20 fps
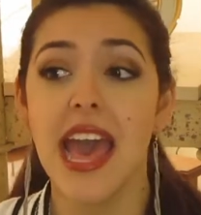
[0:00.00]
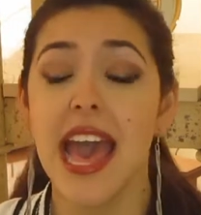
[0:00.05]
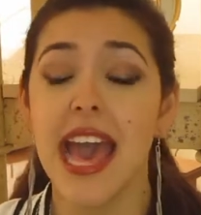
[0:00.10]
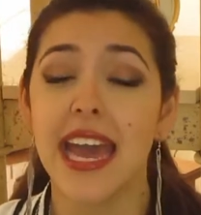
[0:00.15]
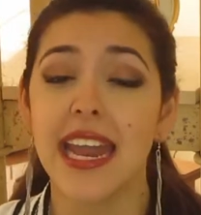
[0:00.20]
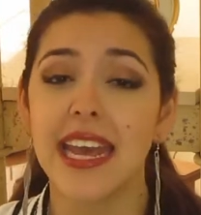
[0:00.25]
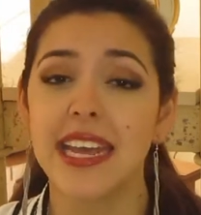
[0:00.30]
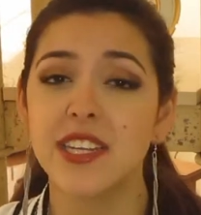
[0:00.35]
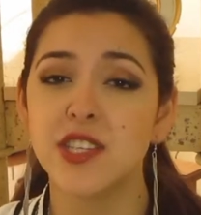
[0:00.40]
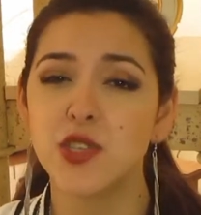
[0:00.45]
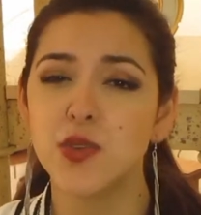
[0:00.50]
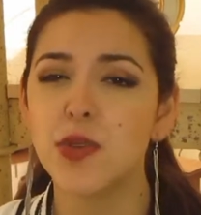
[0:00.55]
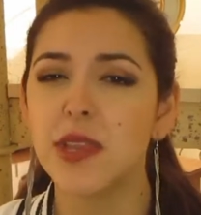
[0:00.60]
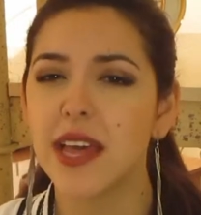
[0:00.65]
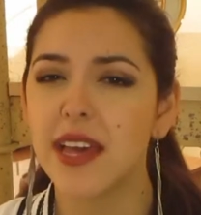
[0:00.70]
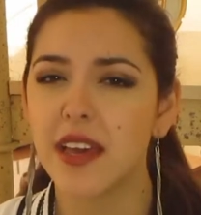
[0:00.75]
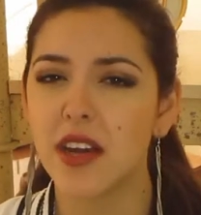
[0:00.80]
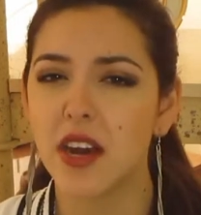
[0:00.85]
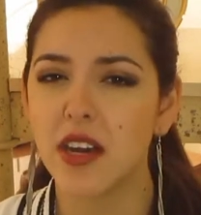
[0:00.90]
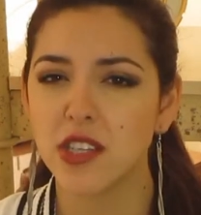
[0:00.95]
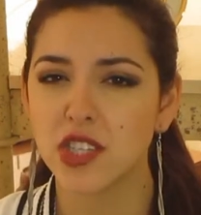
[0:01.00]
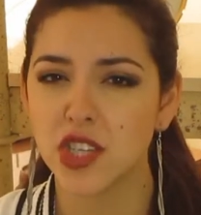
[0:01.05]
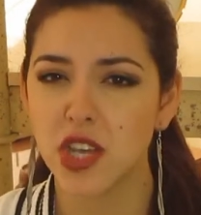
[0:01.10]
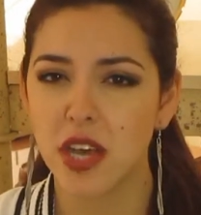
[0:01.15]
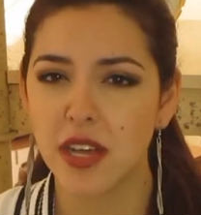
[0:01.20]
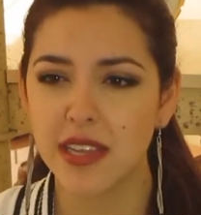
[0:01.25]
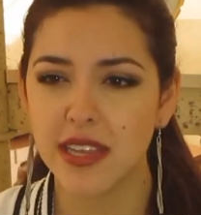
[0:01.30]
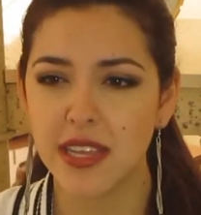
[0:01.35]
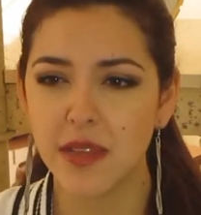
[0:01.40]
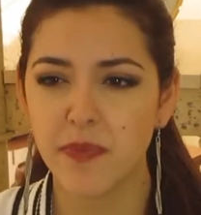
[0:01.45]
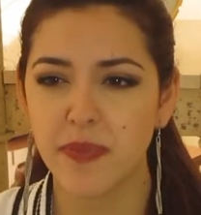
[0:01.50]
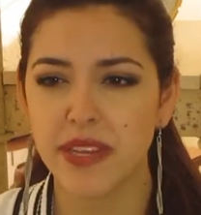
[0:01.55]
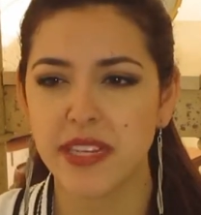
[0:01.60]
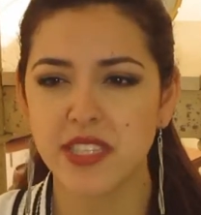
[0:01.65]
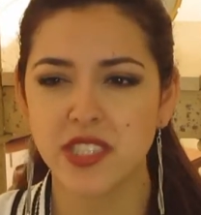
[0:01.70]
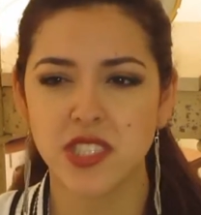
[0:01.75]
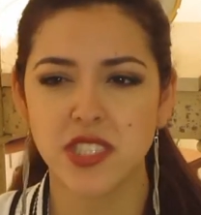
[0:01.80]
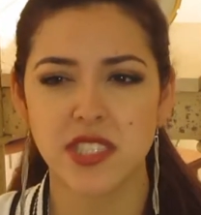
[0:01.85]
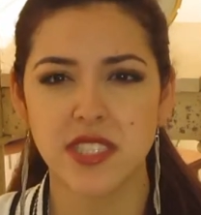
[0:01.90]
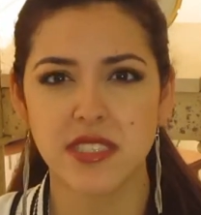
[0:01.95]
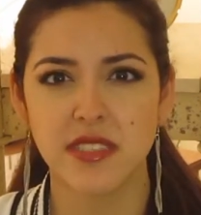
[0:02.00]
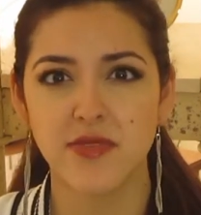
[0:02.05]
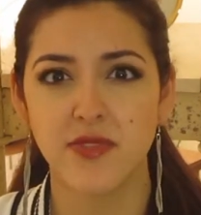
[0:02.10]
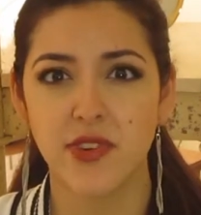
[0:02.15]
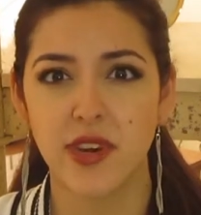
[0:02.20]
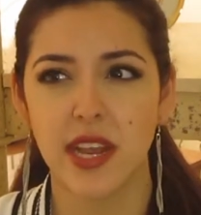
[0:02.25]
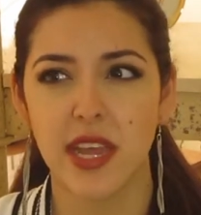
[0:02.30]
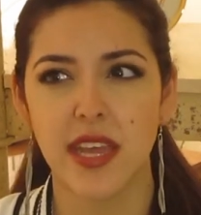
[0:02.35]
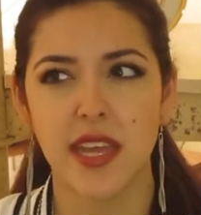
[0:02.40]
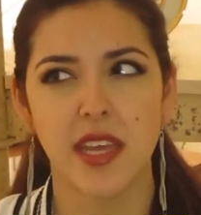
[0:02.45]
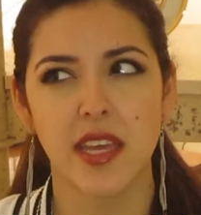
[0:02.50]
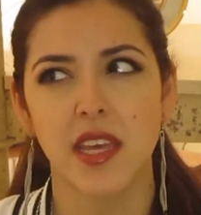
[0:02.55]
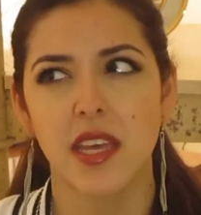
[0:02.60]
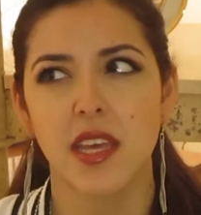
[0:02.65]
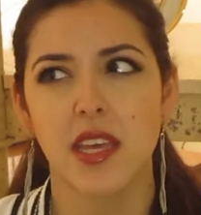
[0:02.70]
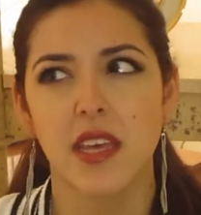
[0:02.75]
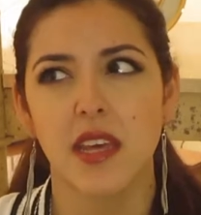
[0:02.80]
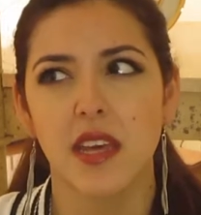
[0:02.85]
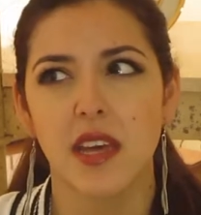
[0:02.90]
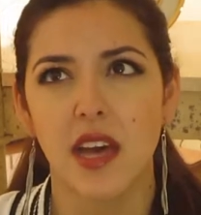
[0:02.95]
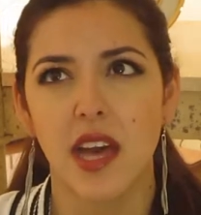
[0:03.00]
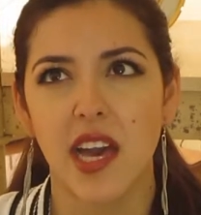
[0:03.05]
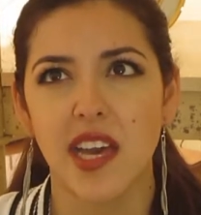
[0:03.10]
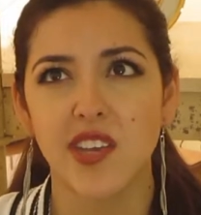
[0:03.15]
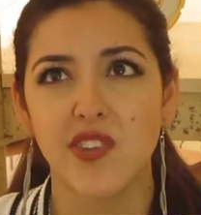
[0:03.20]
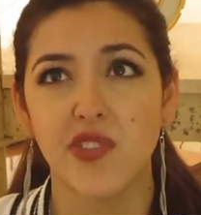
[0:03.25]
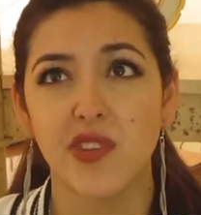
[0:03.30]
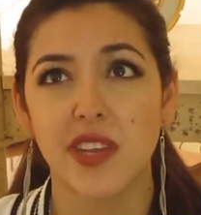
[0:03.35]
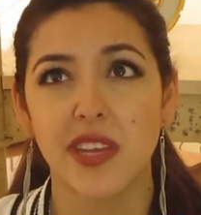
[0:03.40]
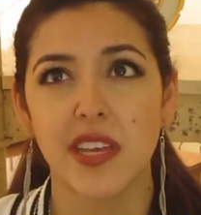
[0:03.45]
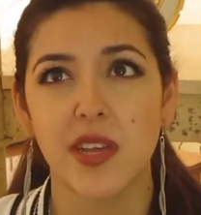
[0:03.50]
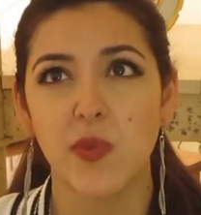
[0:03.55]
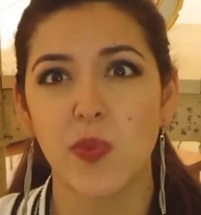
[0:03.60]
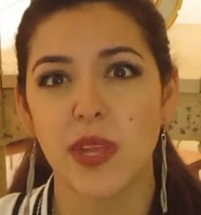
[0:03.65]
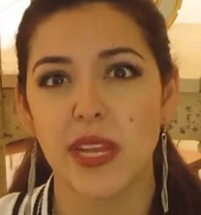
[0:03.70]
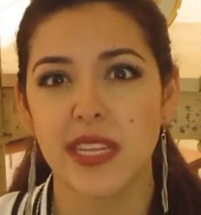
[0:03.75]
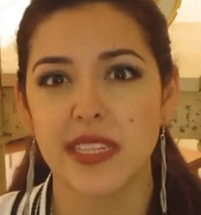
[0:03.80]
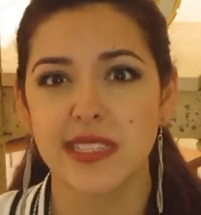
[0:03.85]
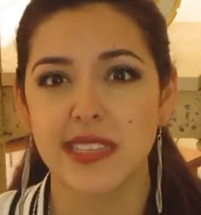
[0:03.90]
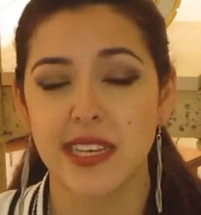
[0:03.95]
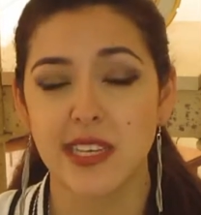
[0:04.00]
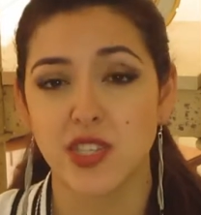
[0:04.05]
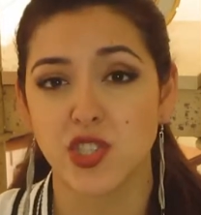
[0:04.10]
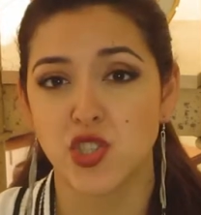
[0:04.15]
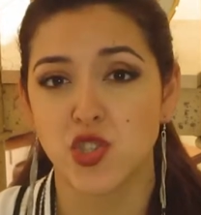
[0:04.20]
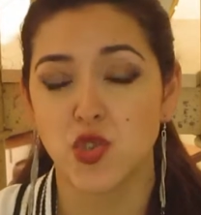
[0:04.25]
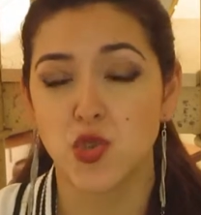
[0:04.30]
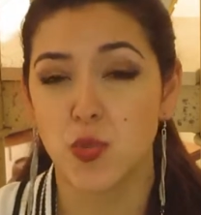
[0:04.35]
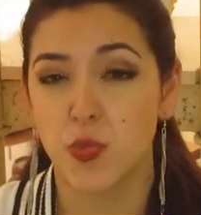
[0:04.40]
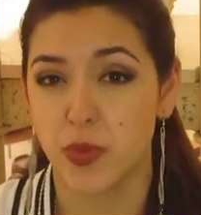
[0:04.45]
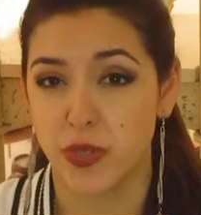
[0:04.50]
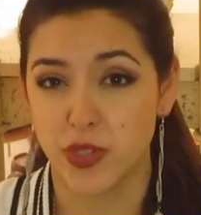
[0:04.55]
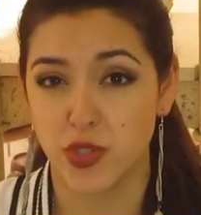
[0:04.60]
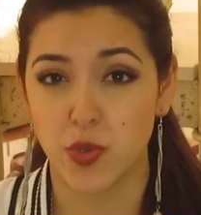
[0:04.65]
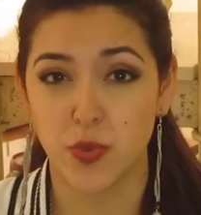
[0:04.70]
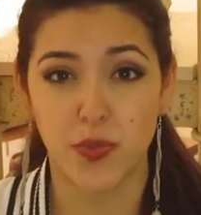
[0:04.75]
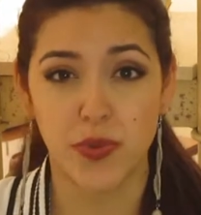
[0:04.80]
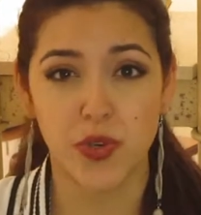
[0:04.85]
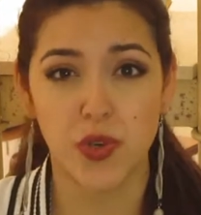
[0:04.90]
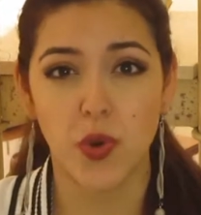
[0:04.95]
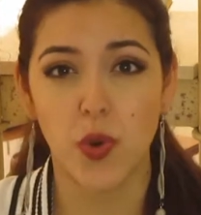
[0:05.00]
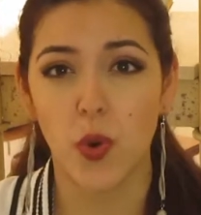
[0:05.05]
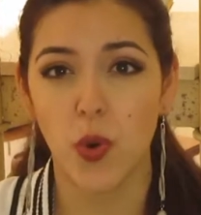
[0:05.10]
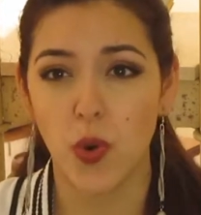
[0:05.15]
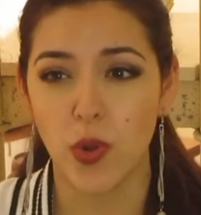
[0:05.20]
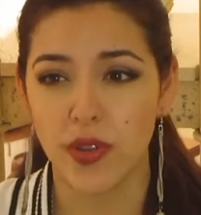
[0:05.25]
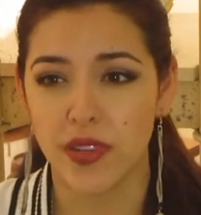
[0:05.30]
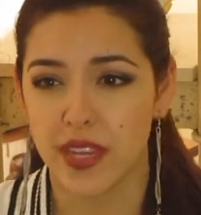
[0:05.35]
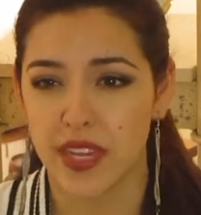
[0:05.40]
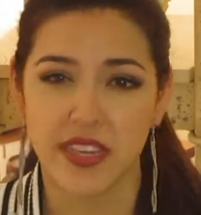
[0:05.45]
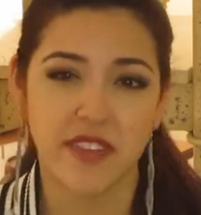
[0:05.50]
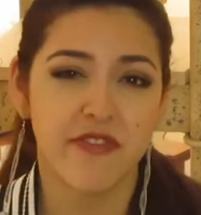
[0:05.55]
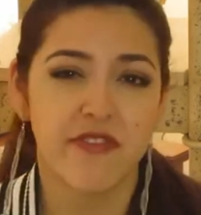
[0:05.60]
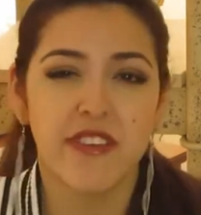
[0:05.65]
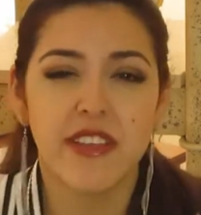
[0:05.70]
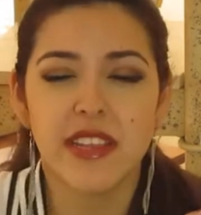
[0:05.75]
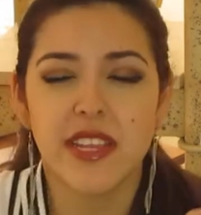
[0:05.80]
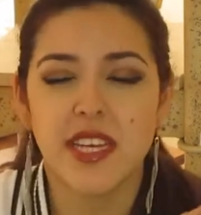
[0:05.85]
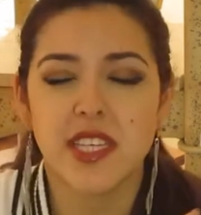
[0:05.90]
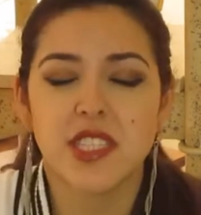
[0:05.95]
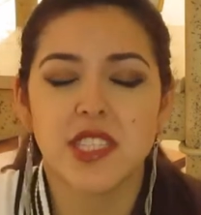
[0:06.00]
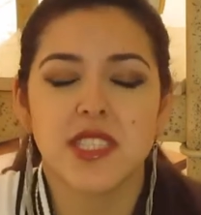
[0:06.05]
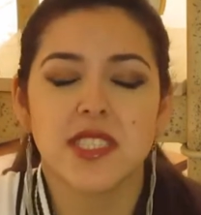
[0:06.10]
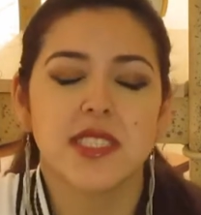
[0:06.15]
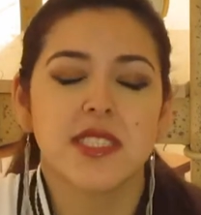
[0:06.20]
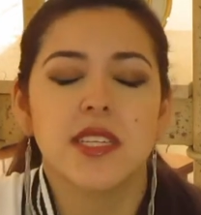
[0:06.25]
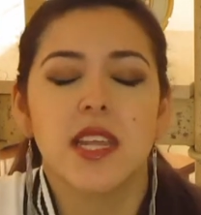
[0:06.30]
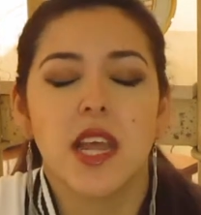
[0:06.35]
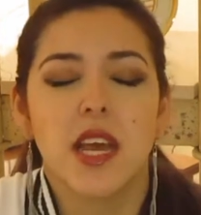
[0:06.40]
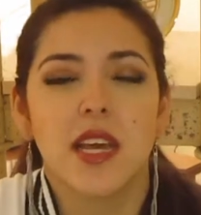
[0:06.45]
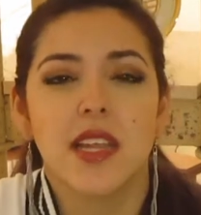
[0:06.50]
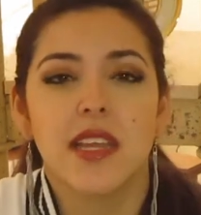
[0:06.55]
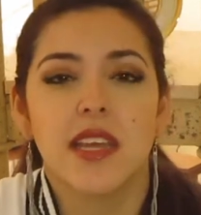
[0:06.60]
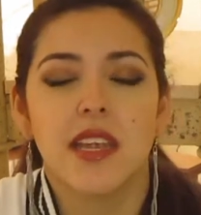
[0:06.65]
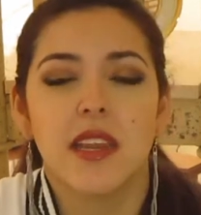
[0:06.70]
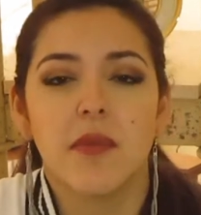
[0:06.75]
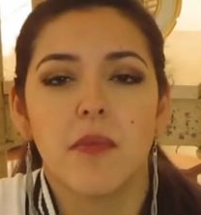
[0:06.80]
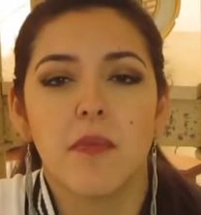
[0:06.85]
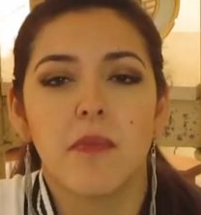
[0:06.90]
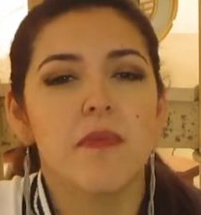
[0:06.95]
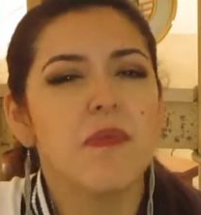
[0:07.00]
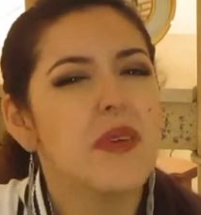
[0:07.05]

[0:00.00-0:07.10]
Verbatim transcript: And I do like hot chocolate, but it's just for like, I drink it when it's like super, super cold and I feel like just snuggling.